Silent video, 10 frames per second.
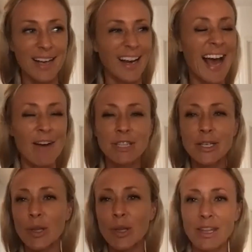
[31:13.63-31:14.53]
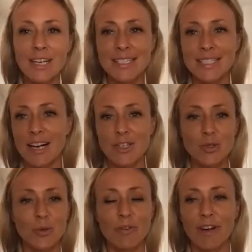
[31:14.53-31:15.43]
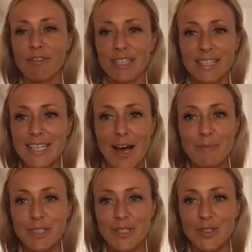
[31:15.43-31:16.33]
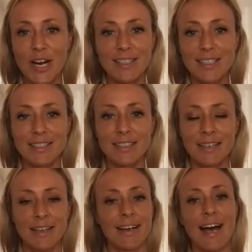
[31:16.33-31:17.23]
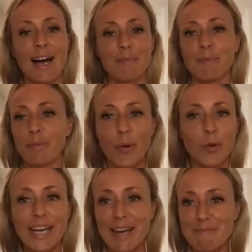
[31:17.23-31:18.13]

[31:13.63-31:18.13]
And I have little things that I do if I realize I'm distracted all day.